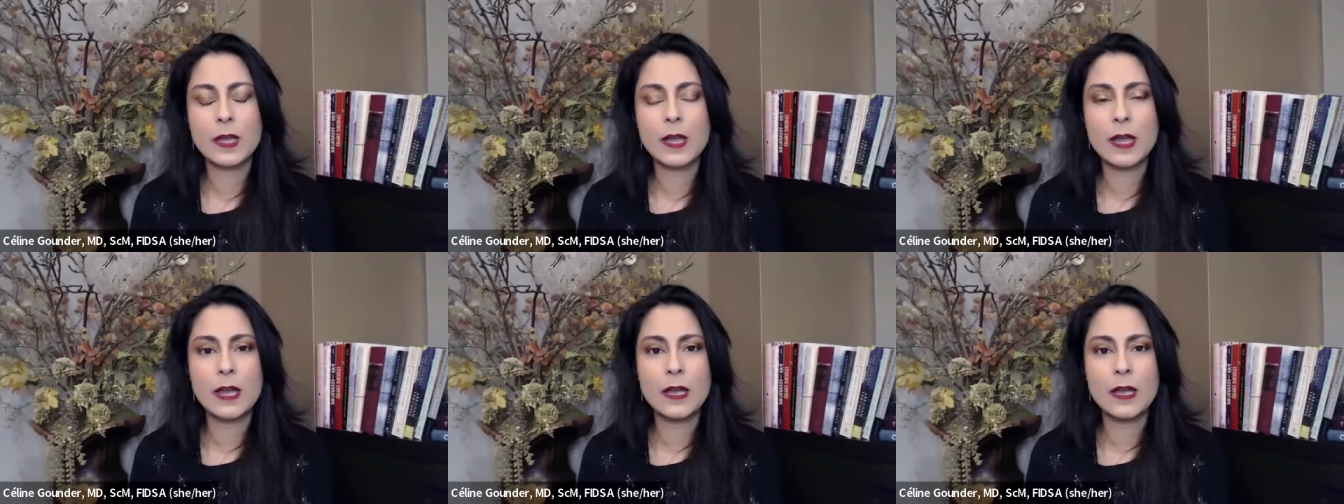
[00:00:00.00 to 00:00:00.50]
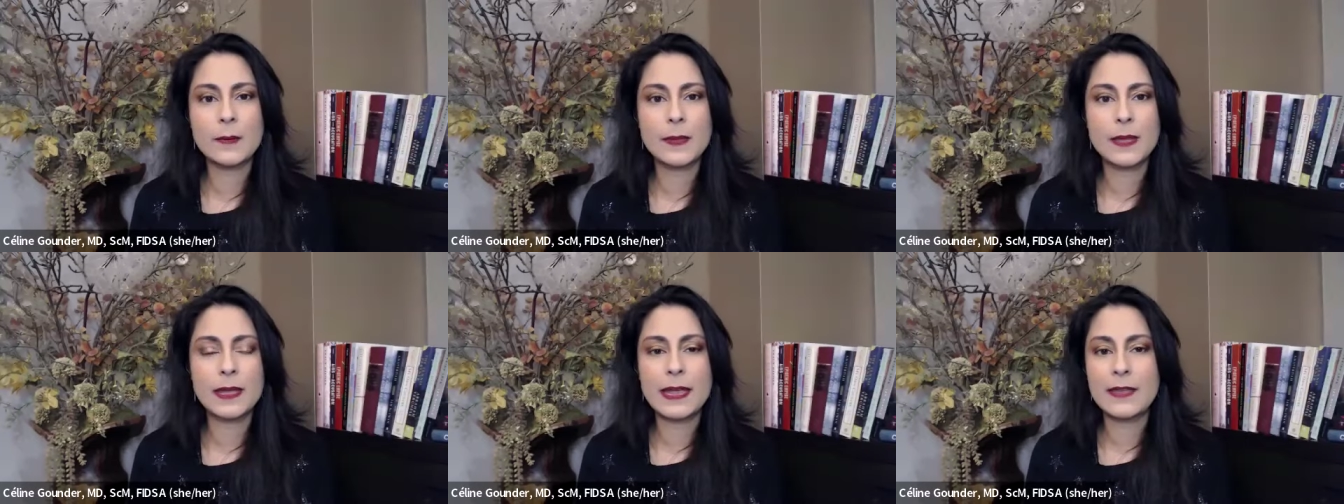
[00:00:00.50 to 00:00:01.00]
Um,
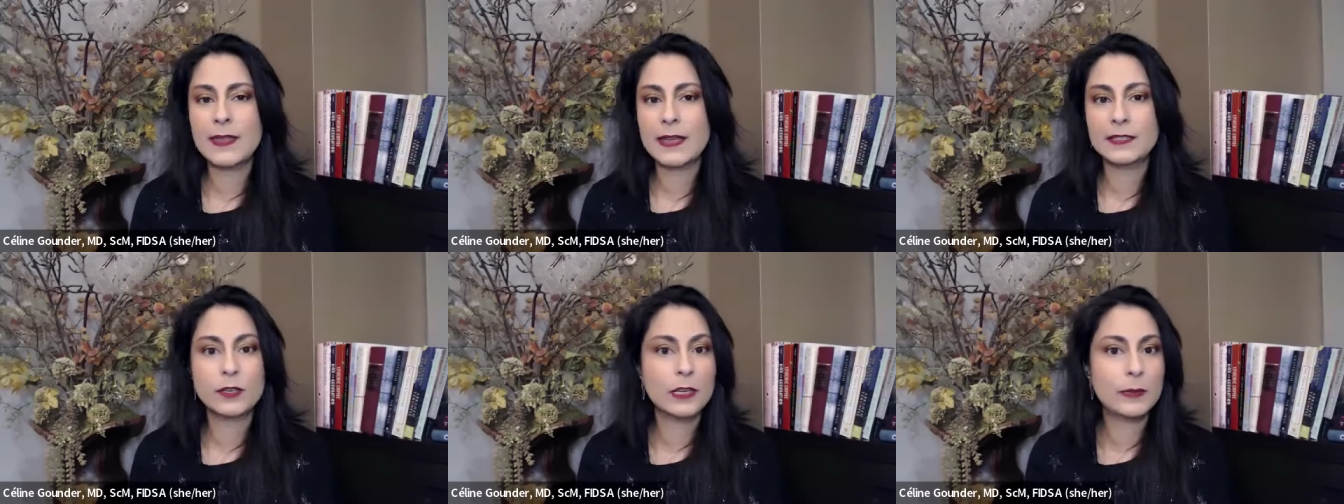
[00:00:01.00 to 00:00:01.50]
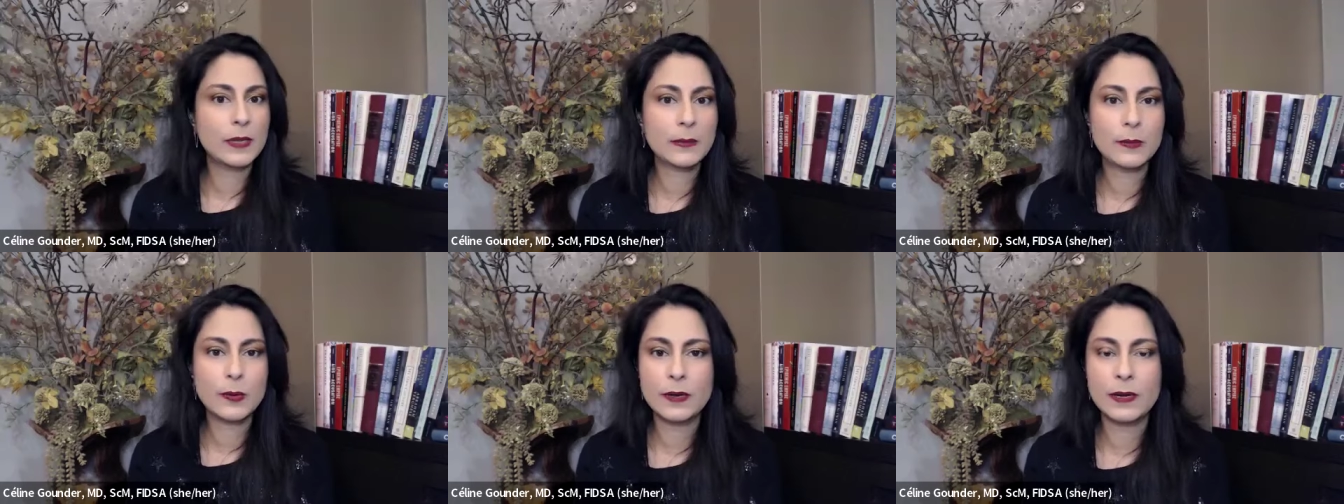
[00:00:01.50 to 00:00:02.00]
and that's going to be
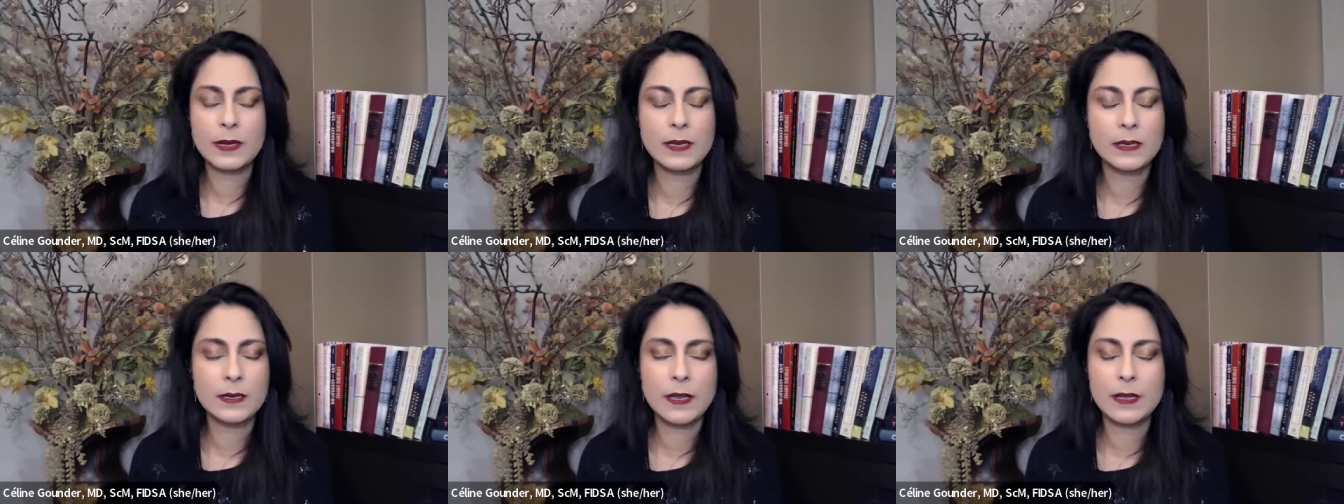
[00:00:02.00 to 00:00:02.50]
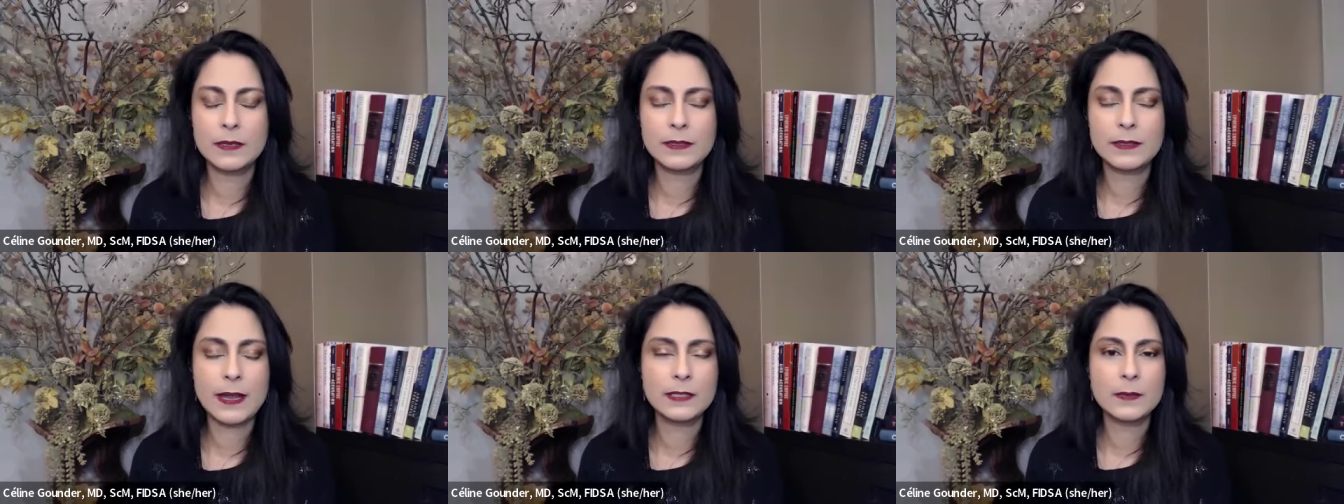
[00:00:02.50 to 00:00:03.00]
important in, in
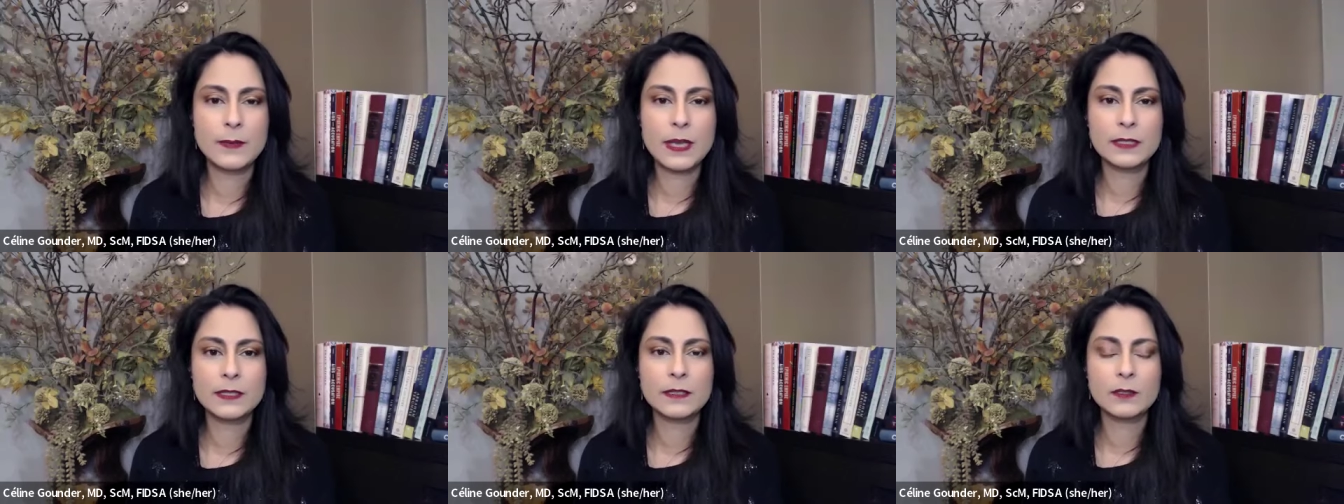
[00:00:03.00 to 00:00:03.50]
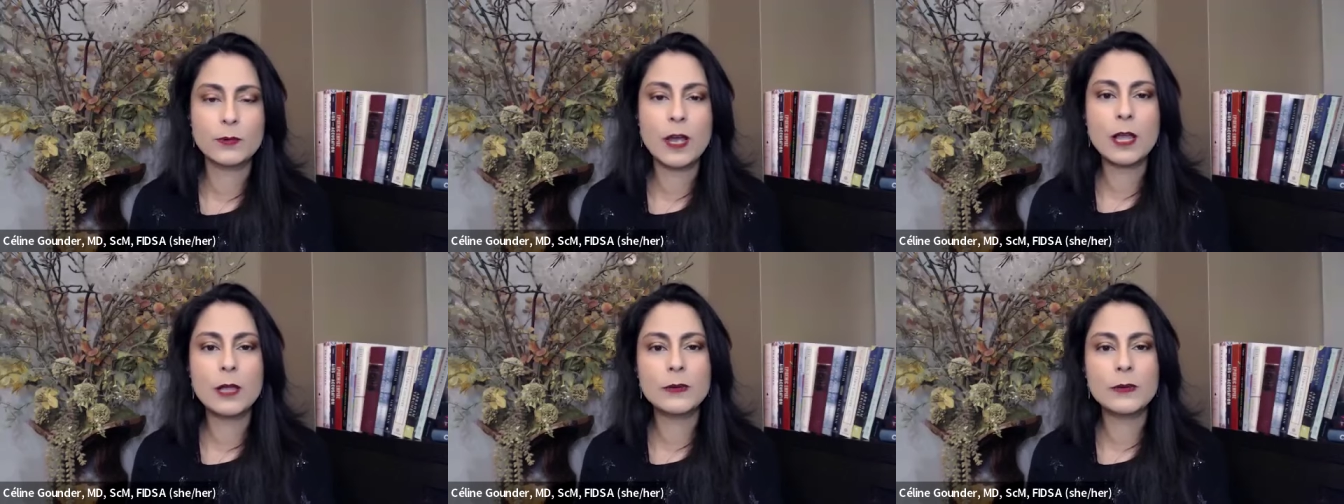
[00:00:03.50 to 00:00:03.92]
science and medicine as well.